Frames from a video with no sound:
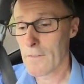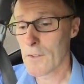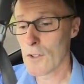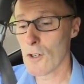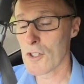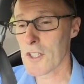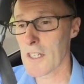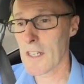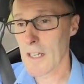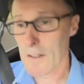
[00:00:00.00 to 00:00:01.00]

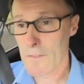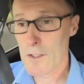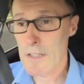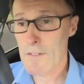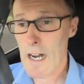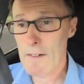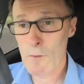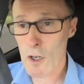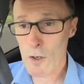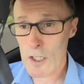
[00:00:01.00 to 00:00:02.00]
30 35 I'm
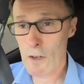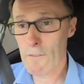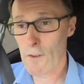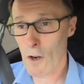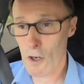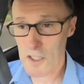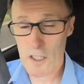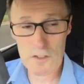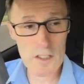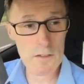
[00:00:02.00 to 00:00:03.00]
not going to go 40
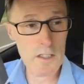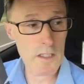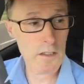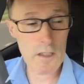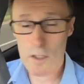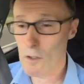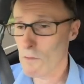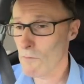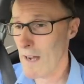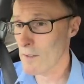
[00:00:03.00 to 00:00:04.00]
because there's, there's
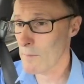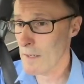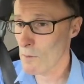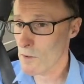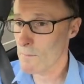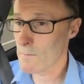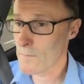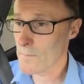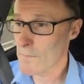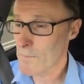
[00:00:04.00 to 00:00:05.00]
little roundabouts
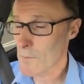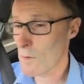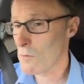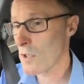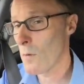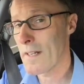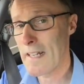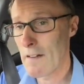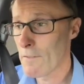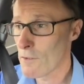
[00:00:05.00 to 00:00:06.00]
so I'm slowing
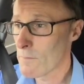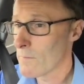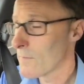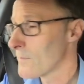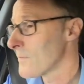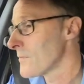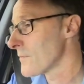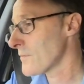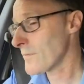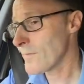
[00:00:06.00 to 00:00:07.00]
down for
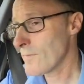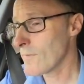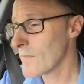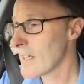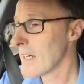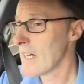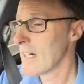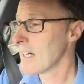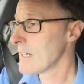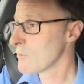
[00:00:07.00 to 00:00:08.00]
them
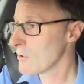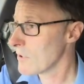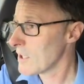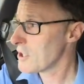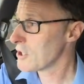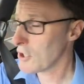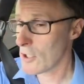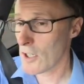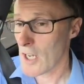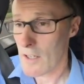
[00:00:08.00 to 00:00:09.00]
um, so you just got
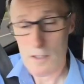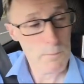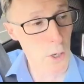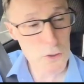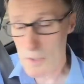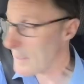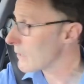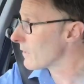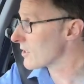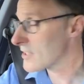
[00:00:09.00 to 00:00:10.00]
to build your speed
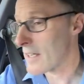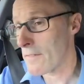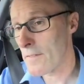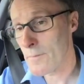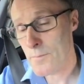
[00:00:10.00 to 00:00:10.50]
up that's safe